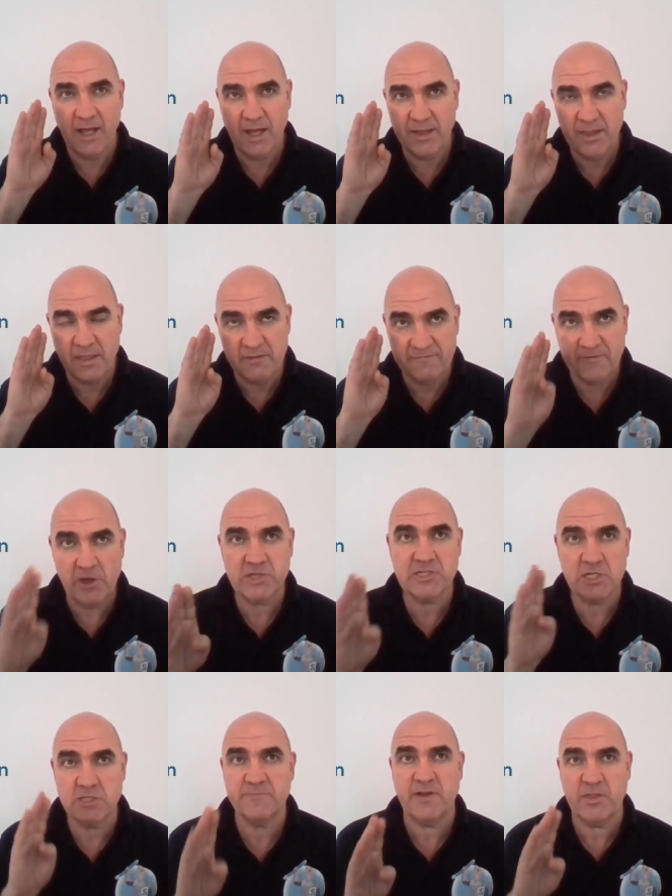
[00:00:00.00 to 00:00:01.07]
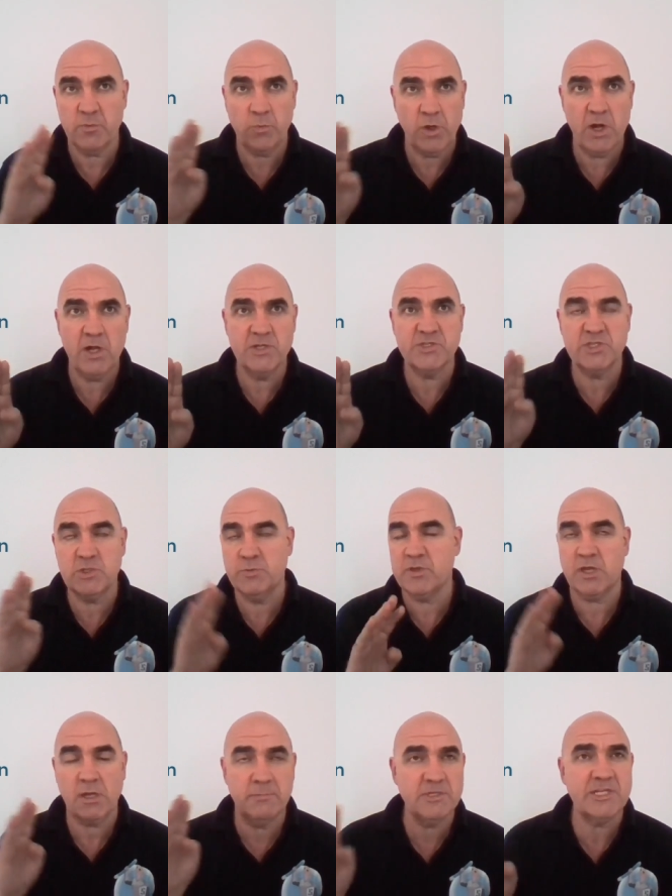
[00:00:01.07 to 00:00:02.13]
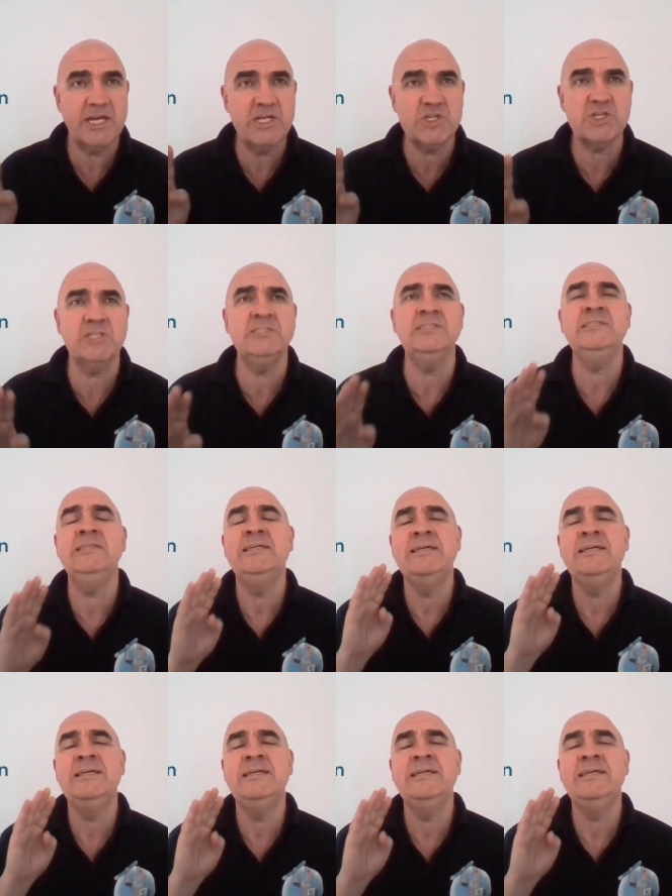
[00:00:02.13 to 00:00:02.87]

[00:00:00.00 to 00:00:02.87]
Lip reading: the first letter of other words to do with accommodation,